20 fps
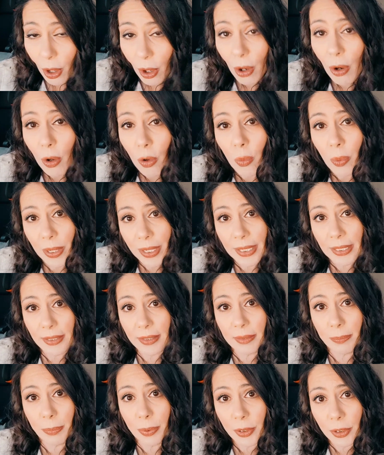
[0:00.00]

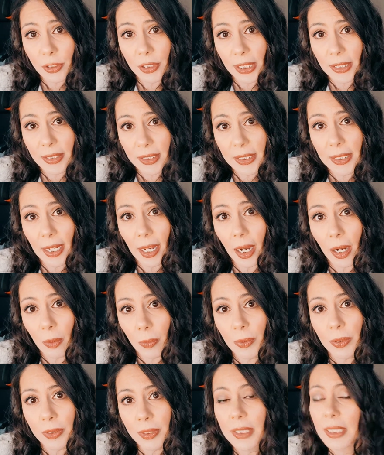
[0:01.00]
always projecting
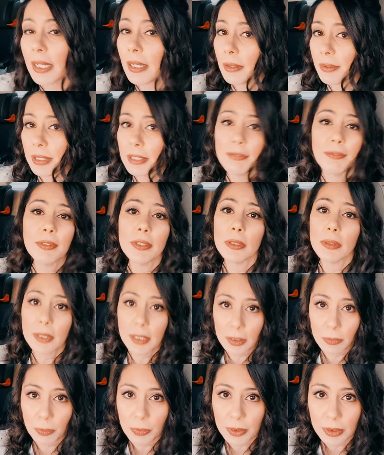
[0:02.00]
outwardly how they feel
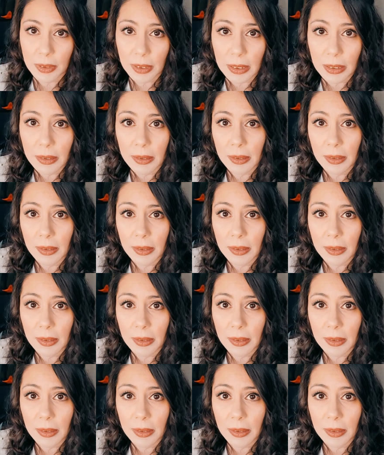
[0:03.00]
inwardly.